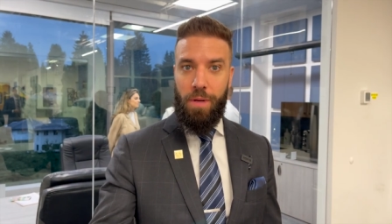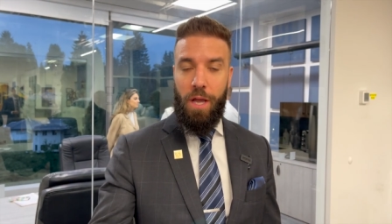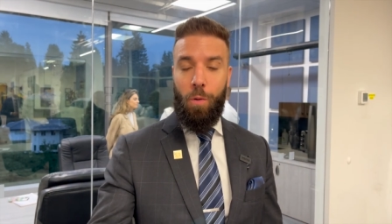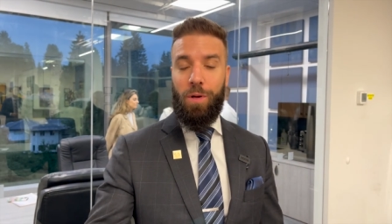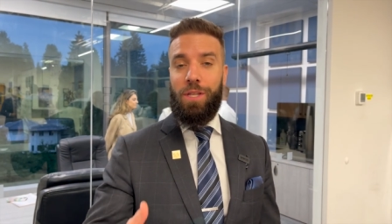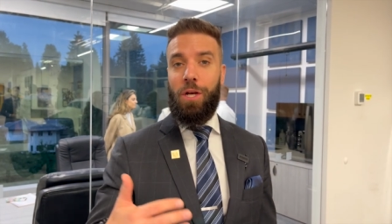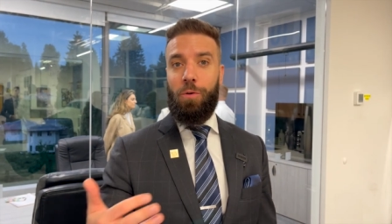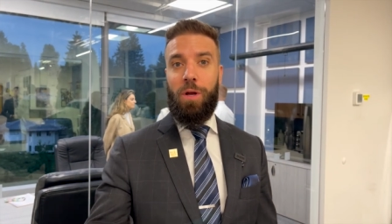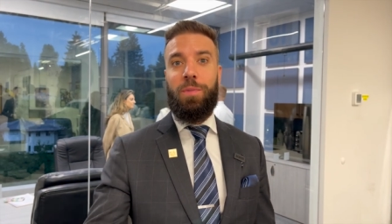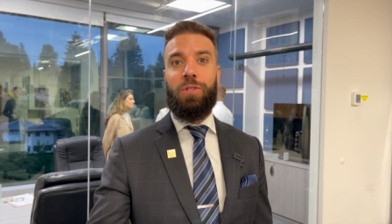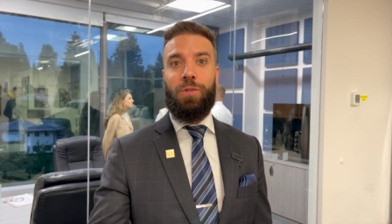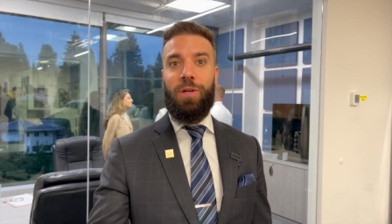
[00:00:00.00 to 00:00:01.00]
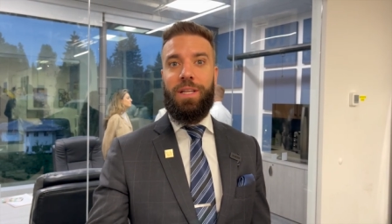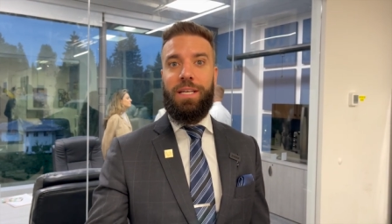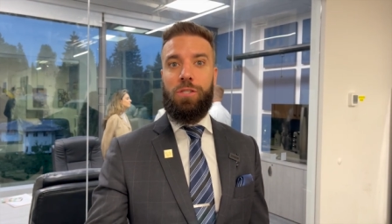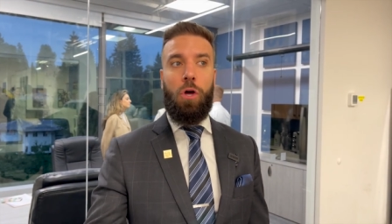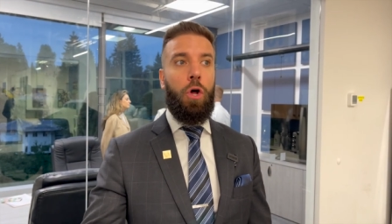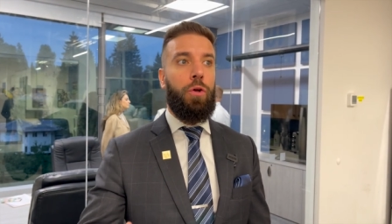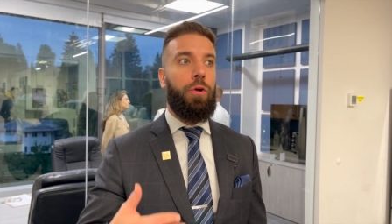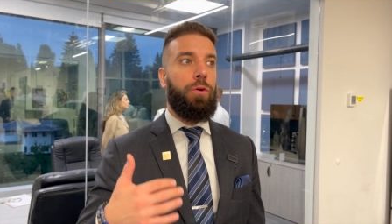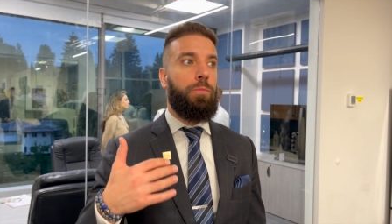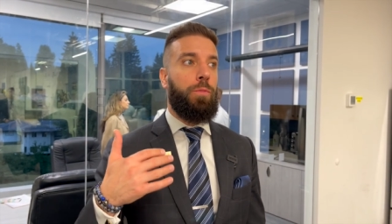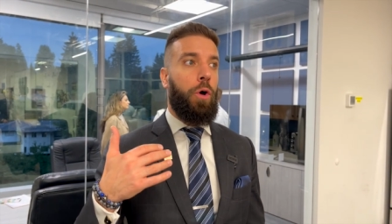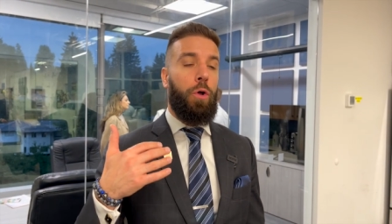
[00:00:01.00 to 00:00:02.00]
And what the agreement drill is, all
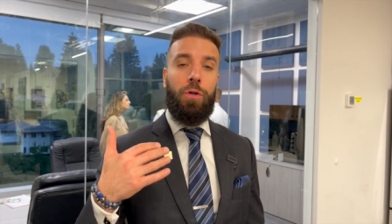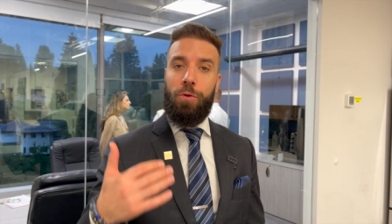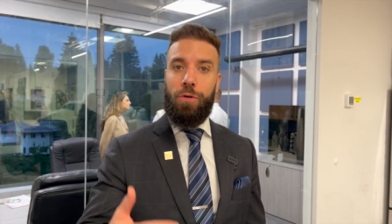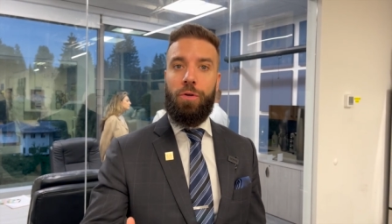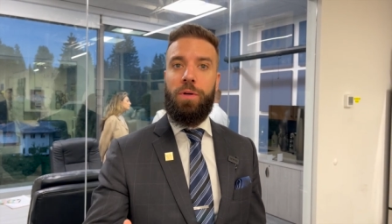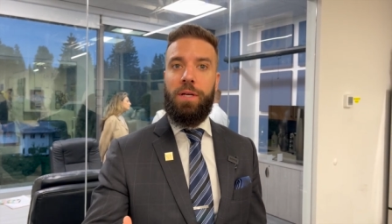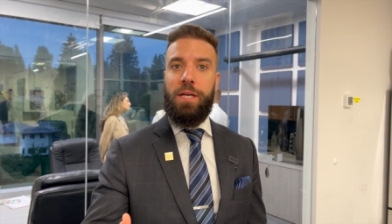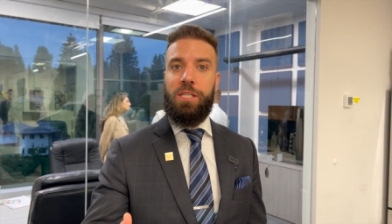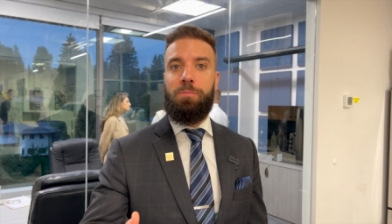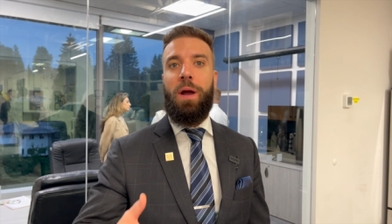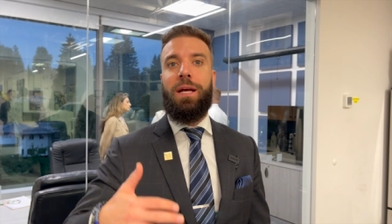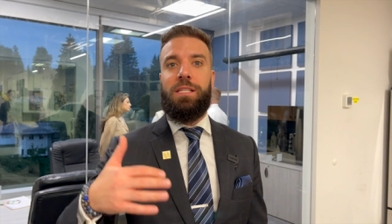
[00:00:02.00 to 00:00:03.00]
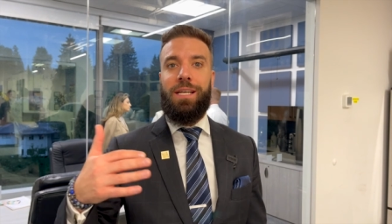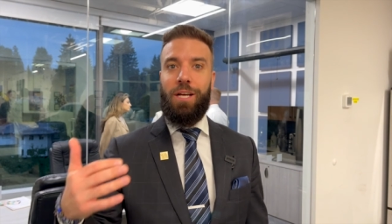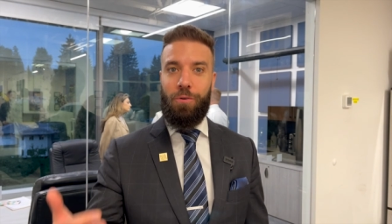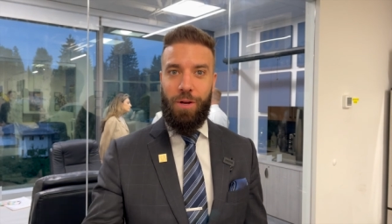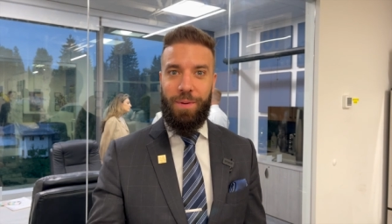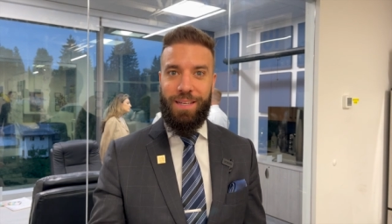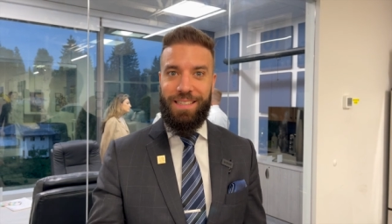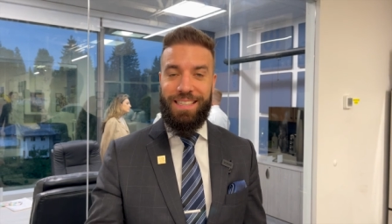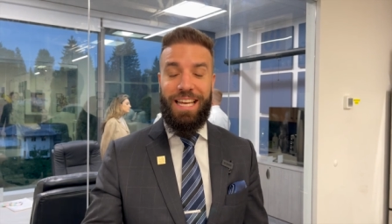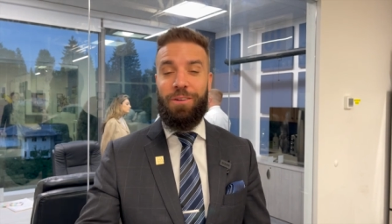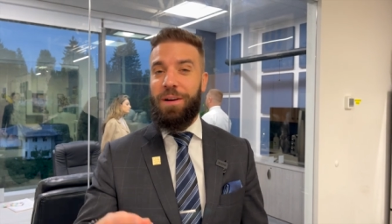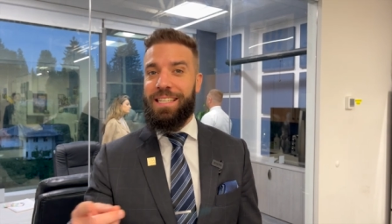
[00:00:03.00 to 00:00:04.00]
you're doing is practicing agreement.
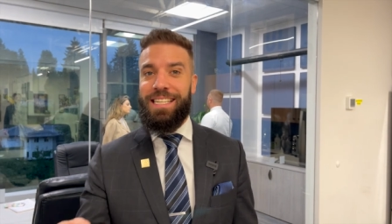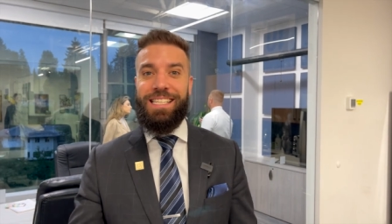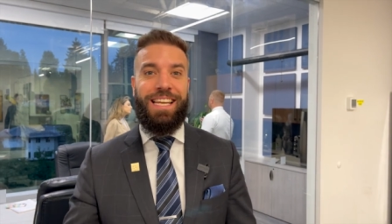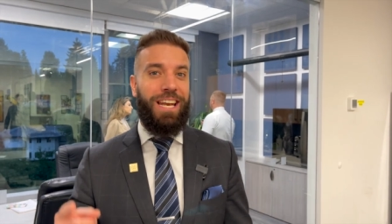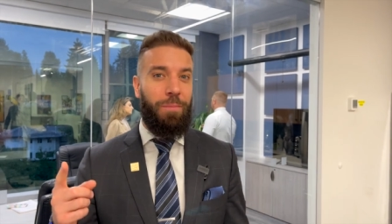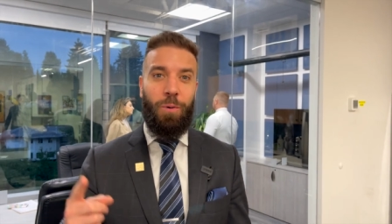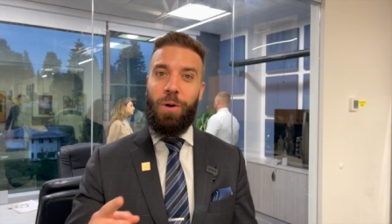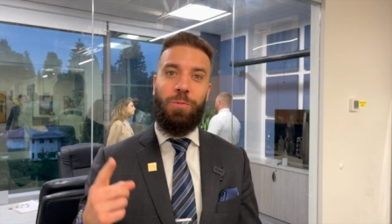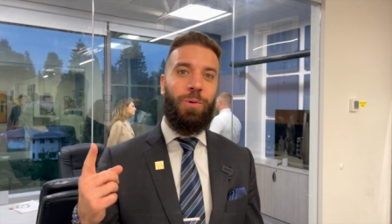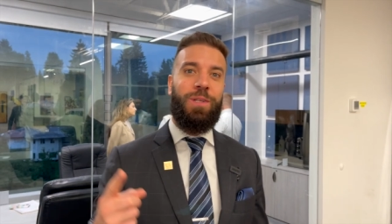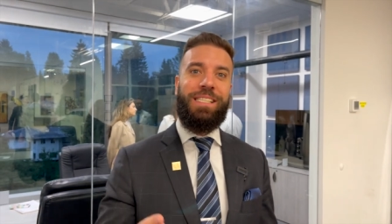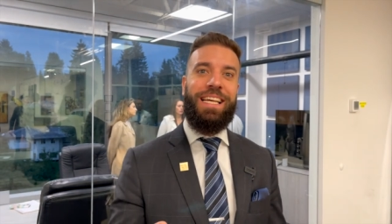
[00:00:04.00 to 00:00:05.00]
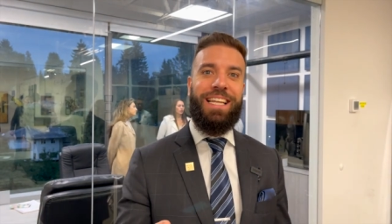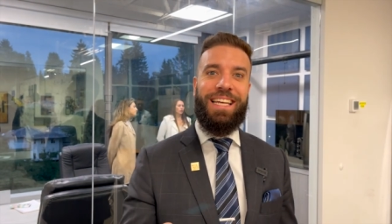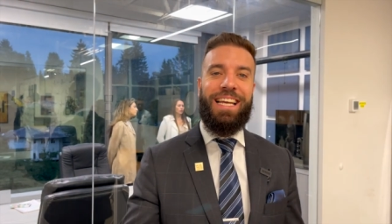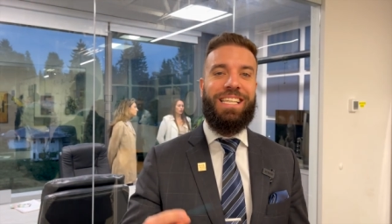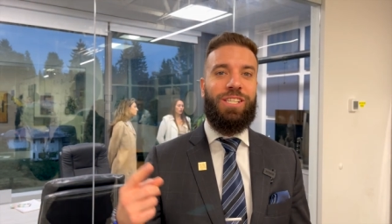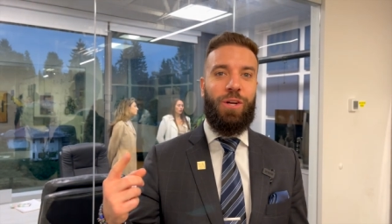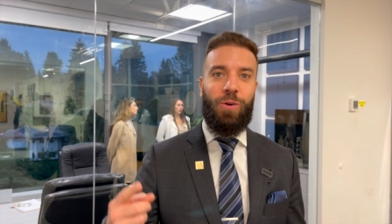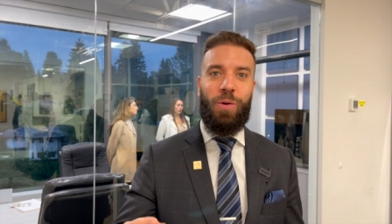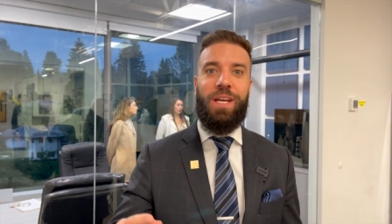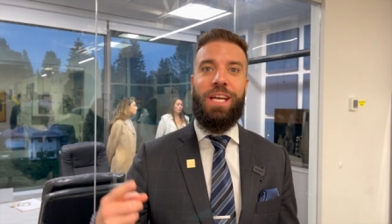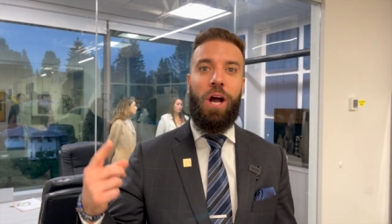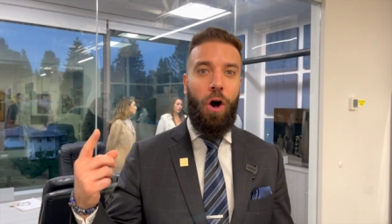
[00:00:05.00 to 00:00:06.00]
Like Grant says, the #1 rule of selling is
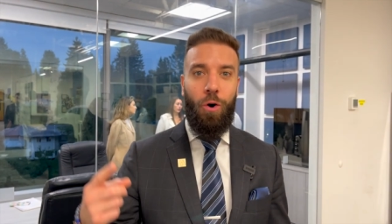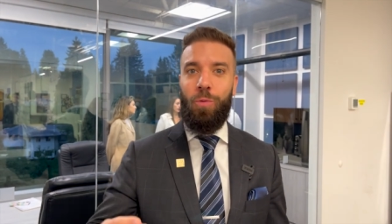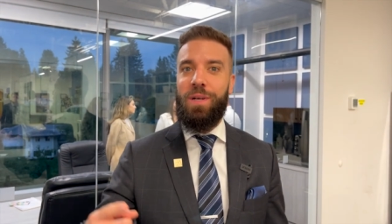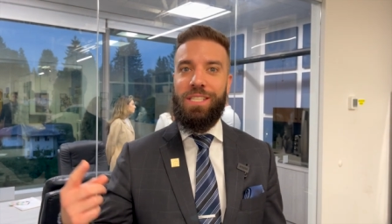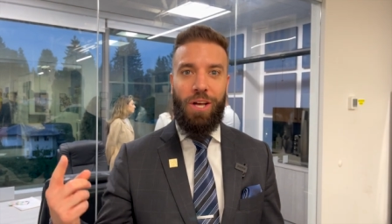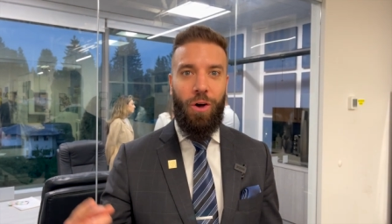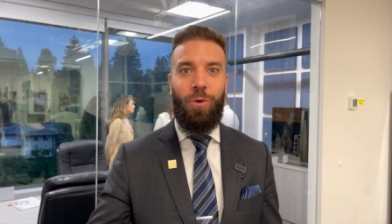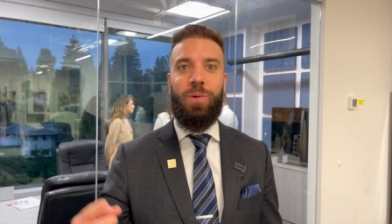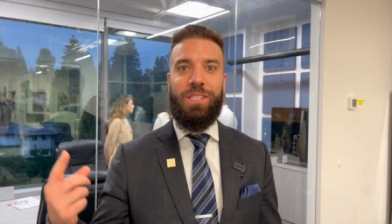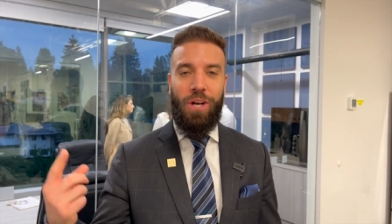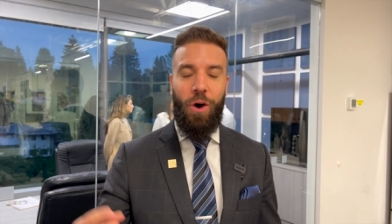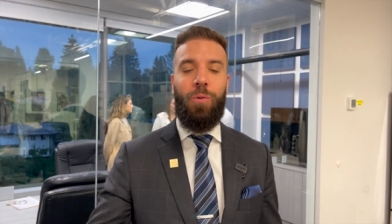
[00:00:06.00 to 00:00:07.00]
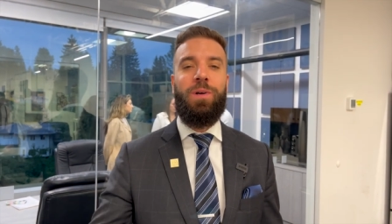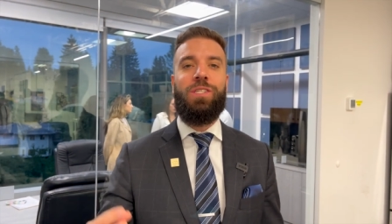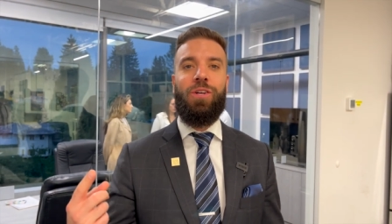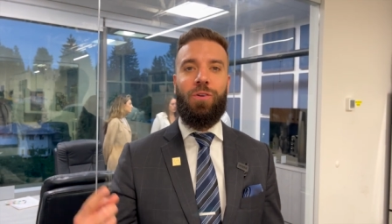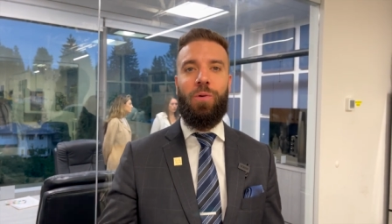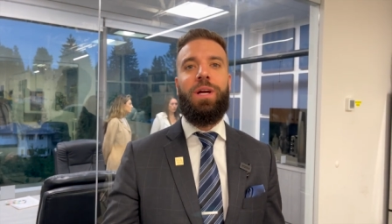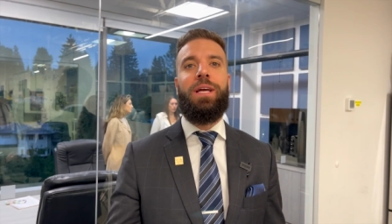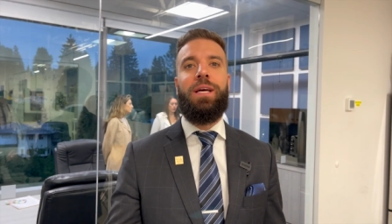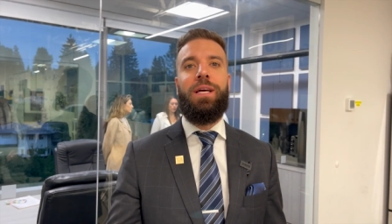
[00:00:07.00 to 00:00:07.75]
agree. Always, always, always agree.